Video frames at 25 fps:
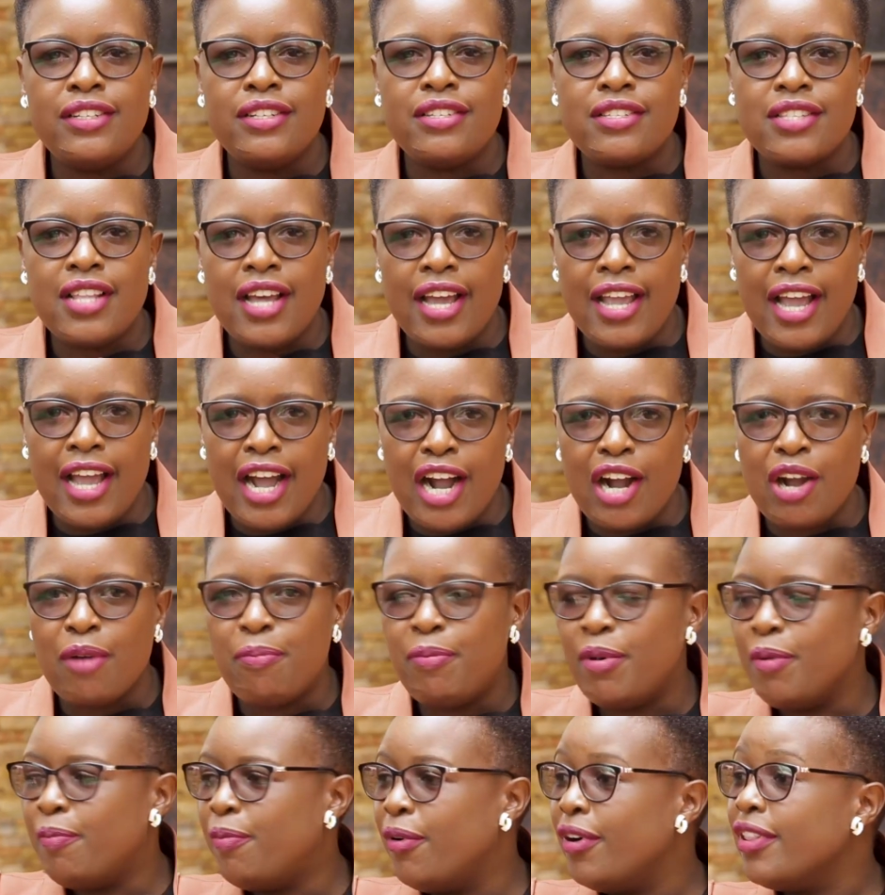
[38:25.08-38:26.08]
it is the young
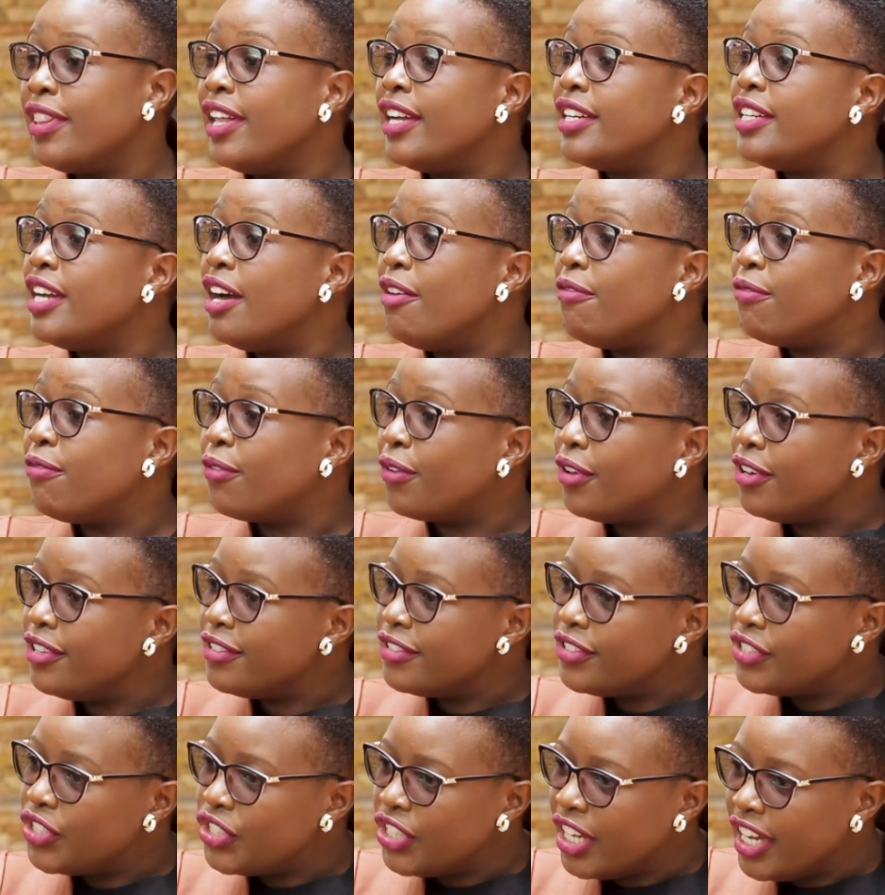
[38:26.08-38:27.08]
people that have
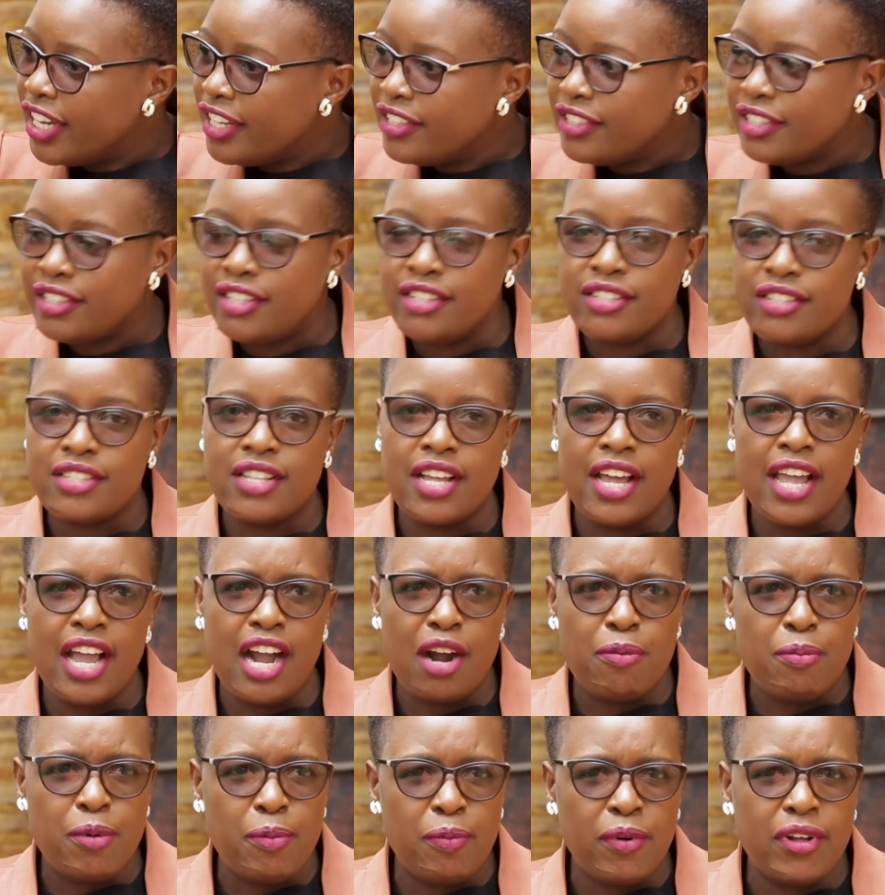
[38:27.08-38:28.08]
caused change. It is the
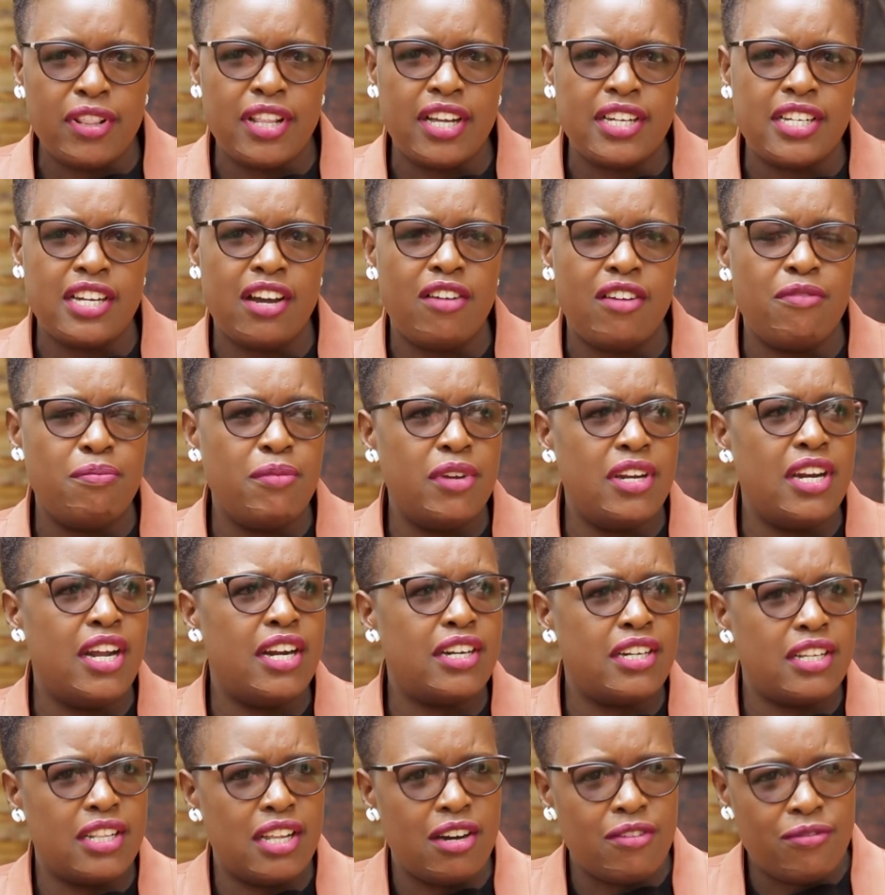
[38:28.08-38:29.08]
young people that have been
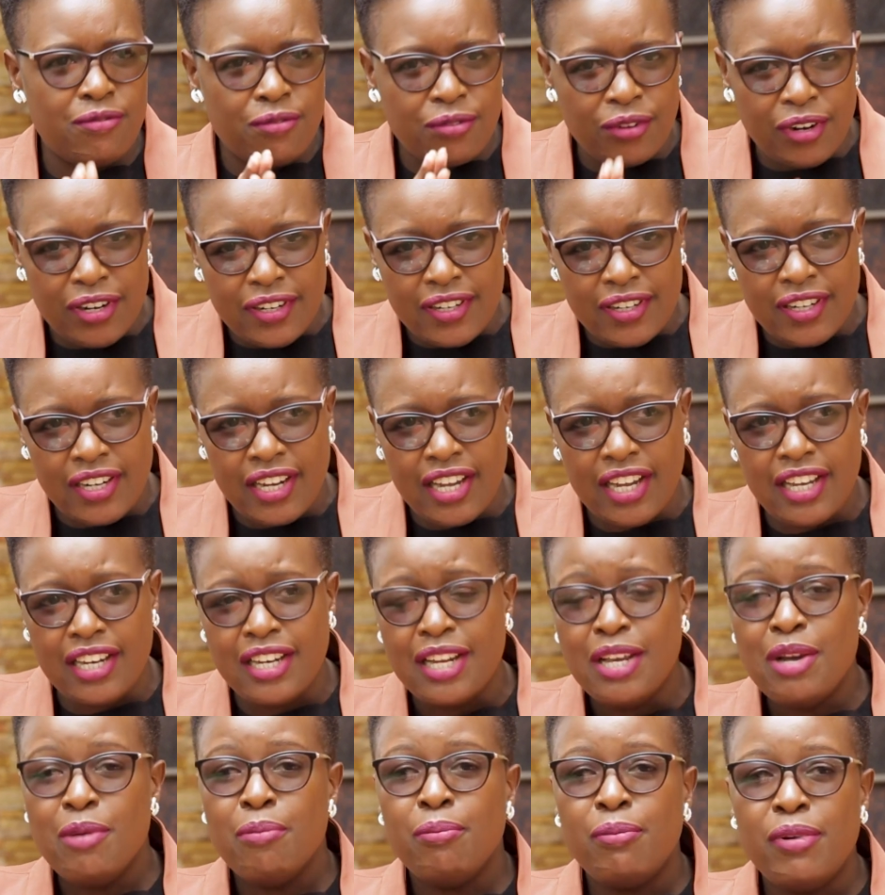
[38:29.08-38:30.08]
at the front line.
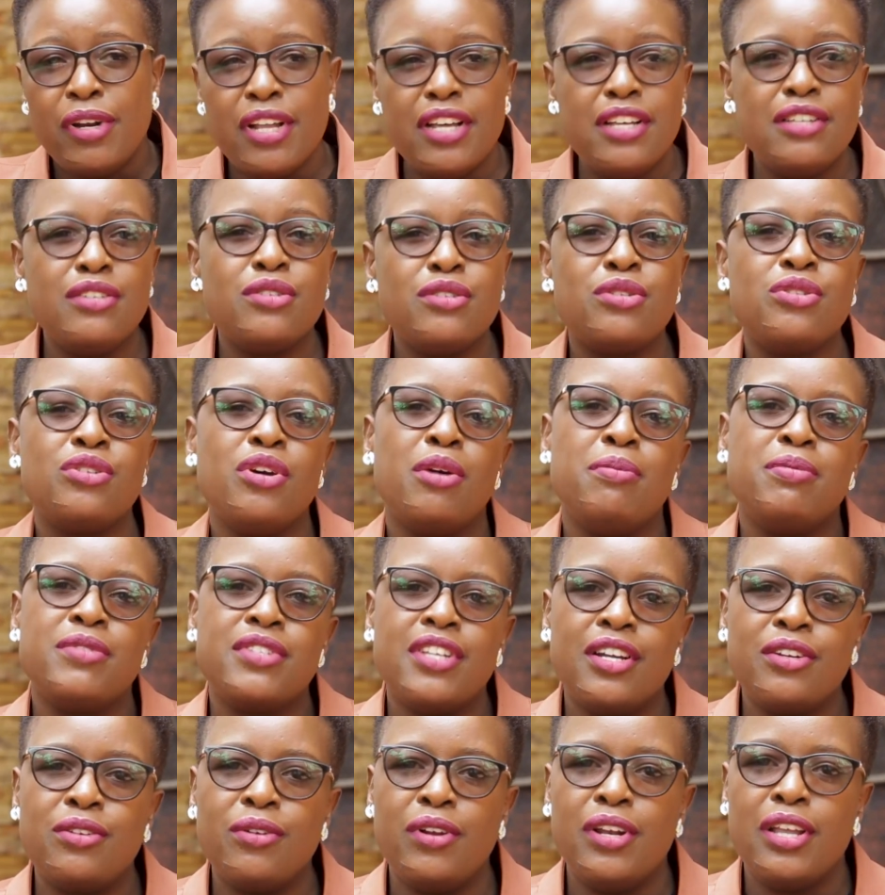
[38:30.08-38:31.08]
Please stop
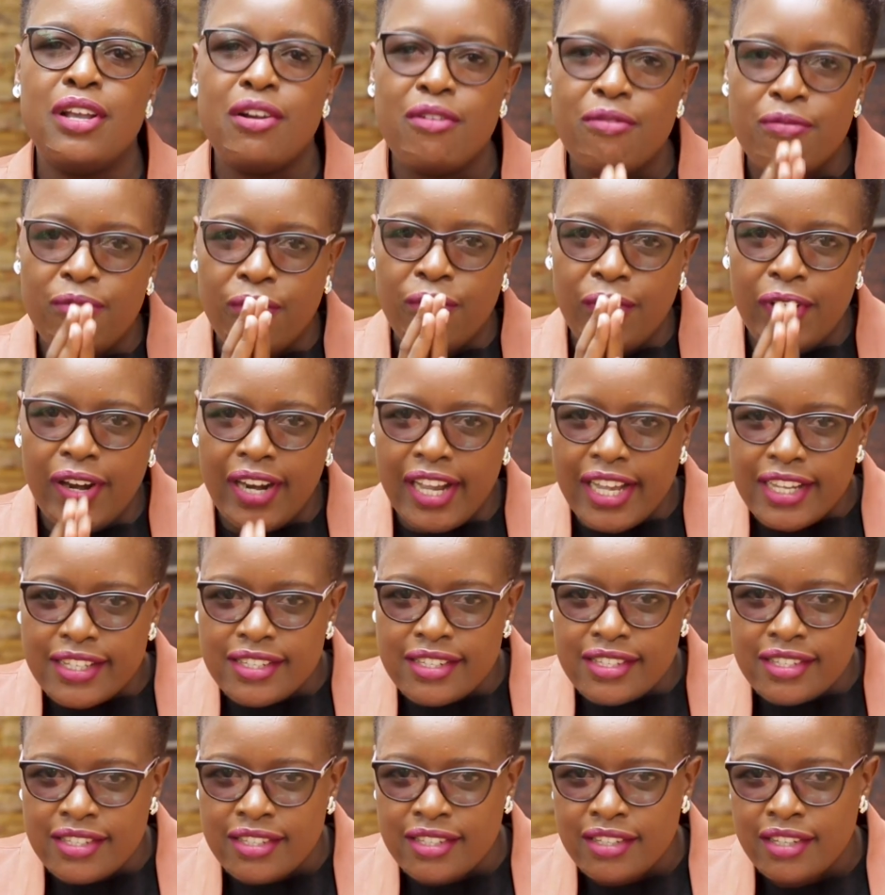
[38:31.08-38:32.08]
settling for
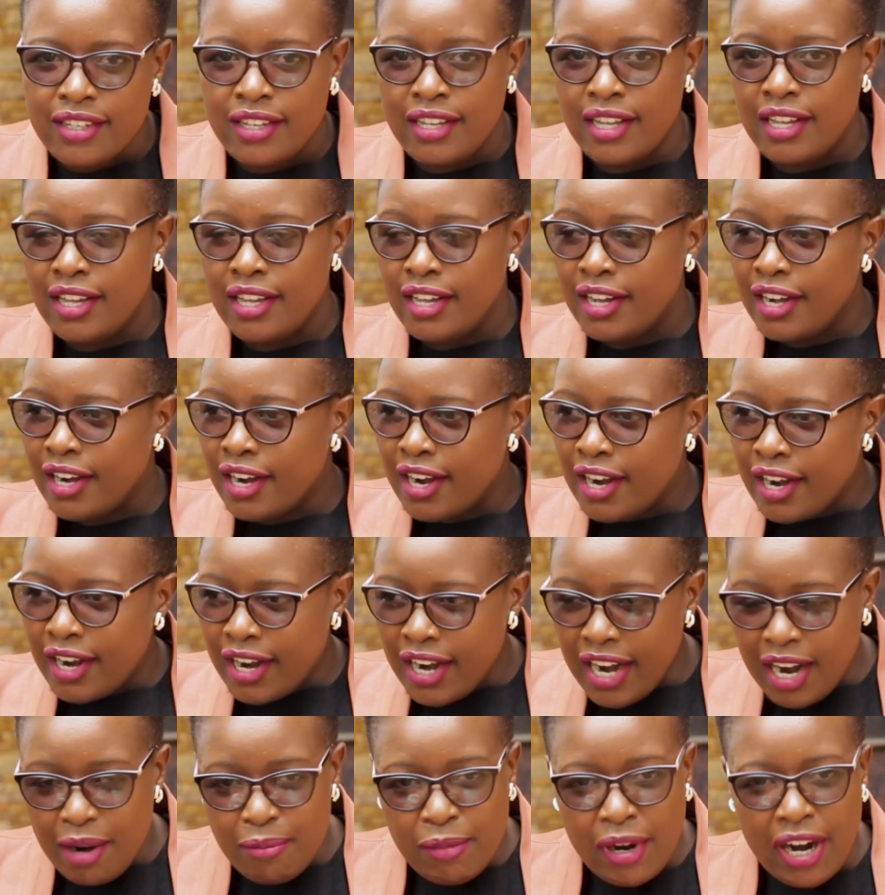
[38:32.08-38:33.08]
less.
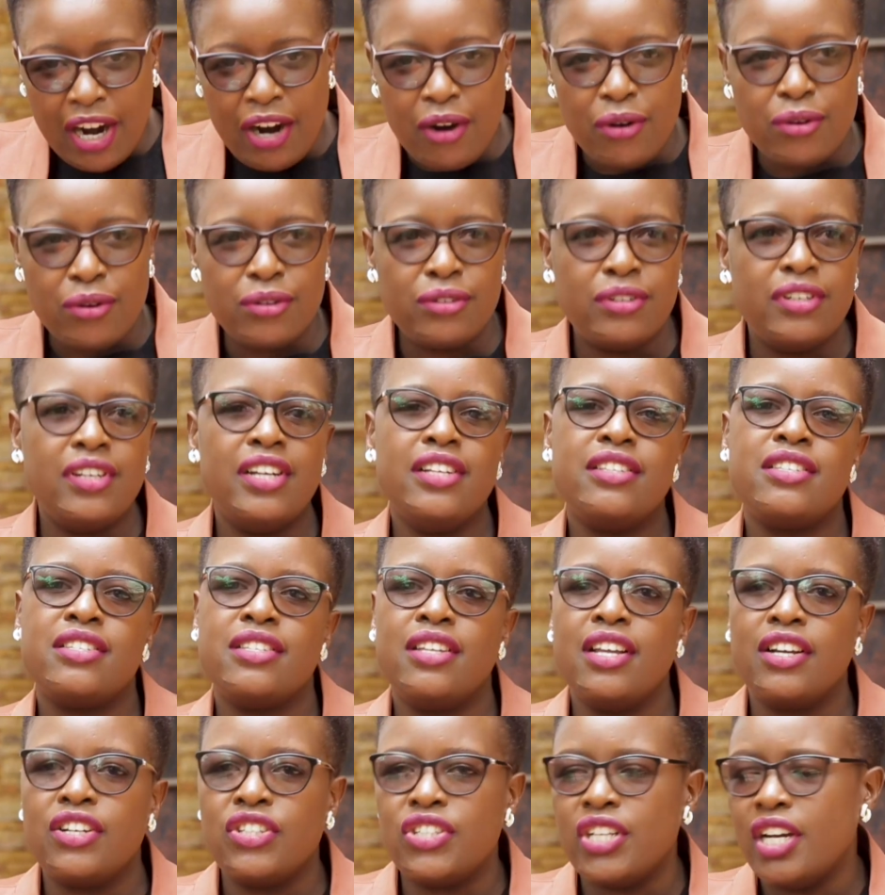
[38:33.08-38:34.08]
Come out, let's
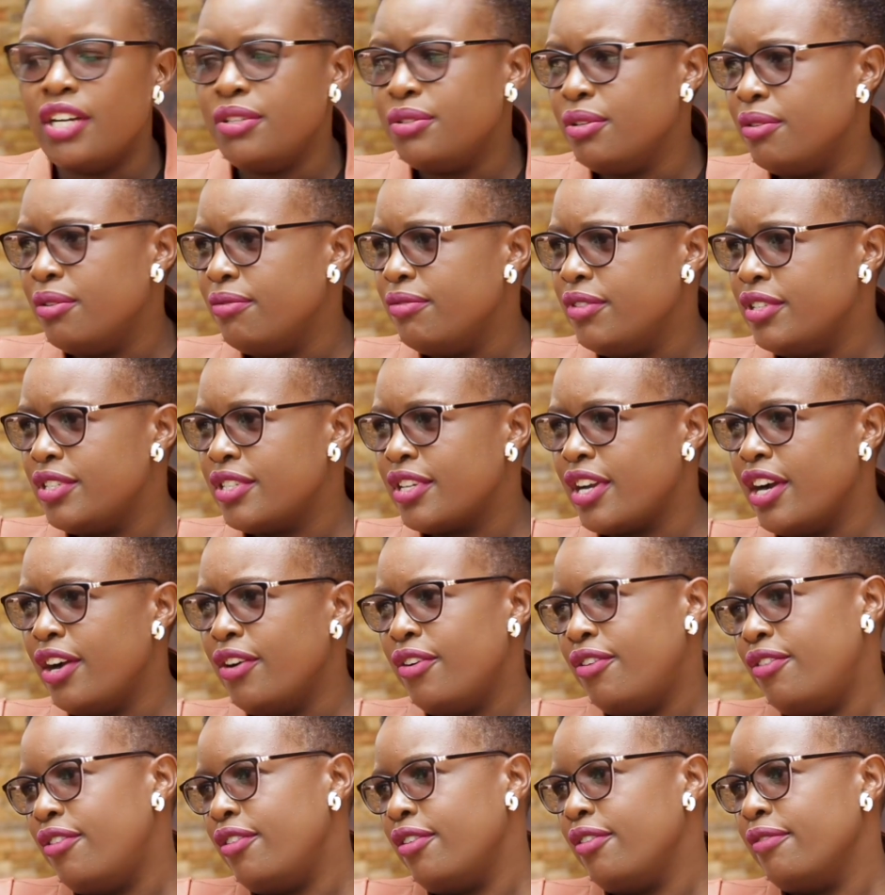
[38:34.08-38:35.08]
take charge of this
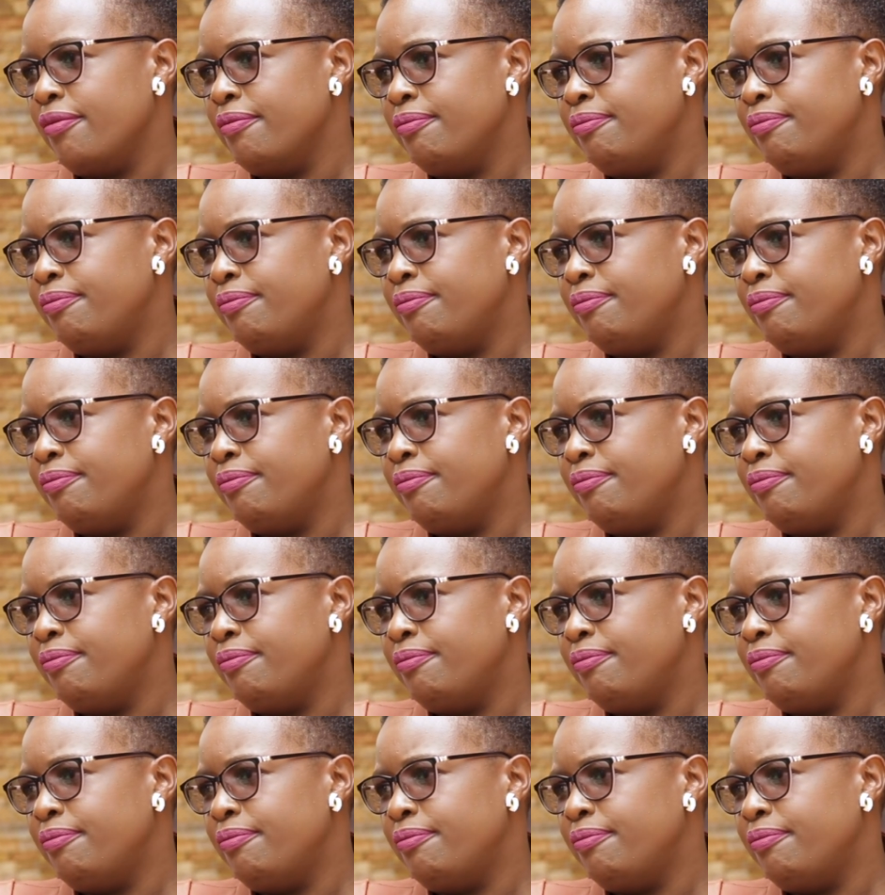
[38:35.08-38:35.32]
country.